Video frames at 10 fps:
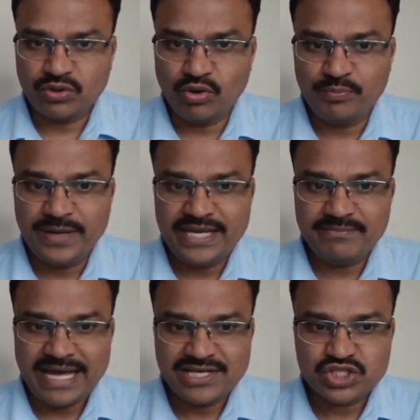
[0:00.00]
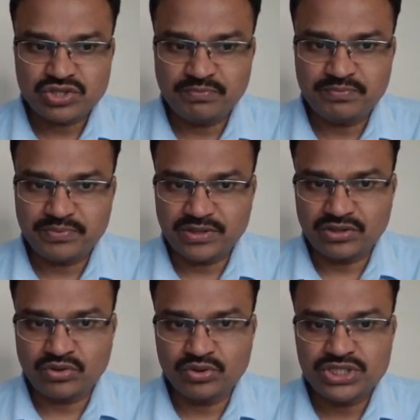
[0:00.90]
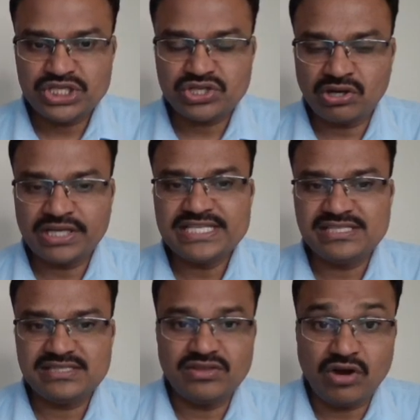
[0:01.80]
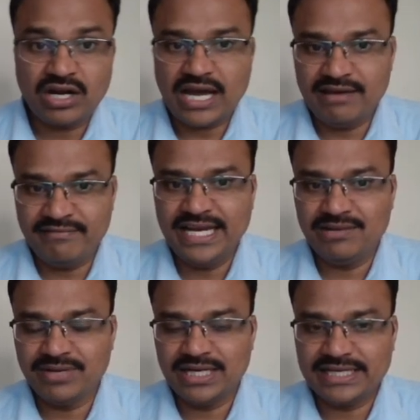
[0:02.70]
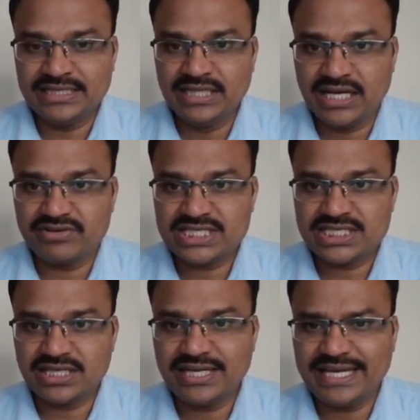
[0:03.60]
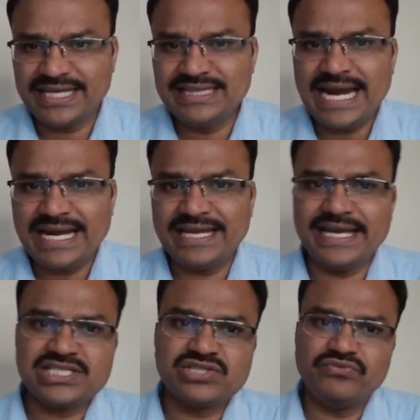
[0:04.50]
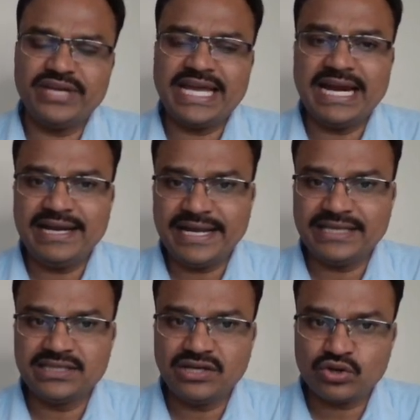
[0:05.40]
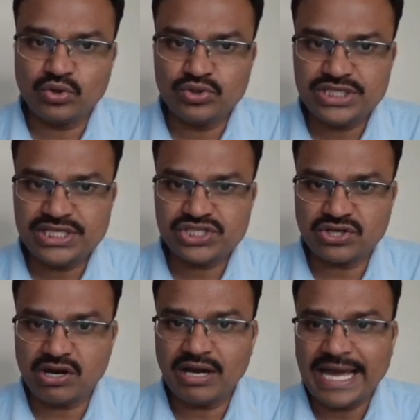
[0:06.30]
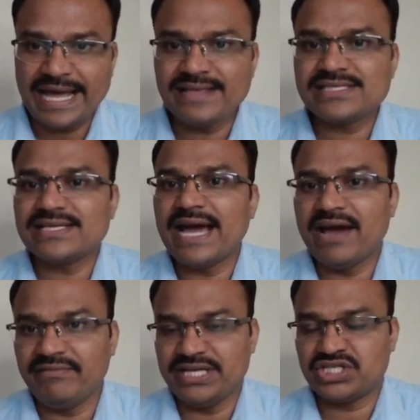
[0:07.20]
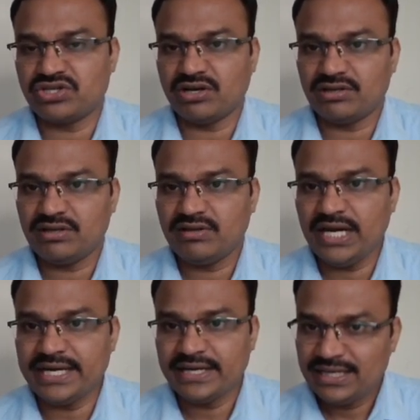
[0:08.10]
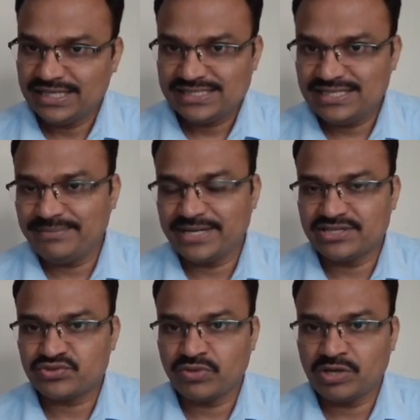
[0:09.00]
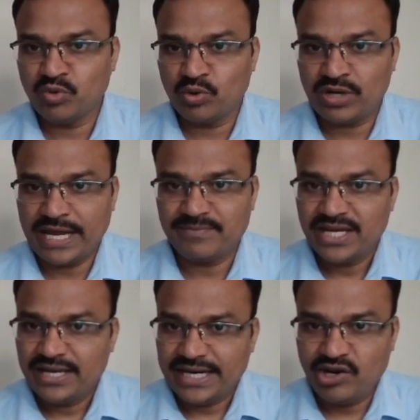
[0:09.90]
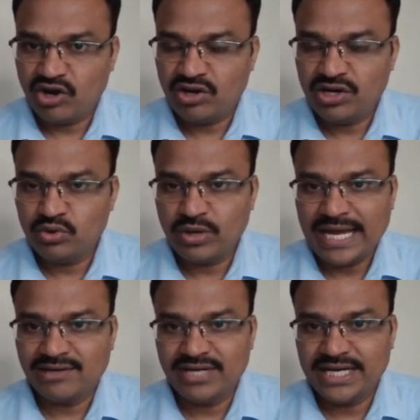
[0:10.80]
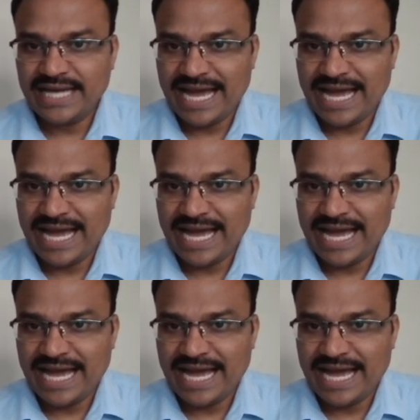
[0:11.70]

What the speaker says: opening balance of closing stock is not available in the question, in that case we can take the closing stock as average stock, right? See friends, one more time, in order to calculate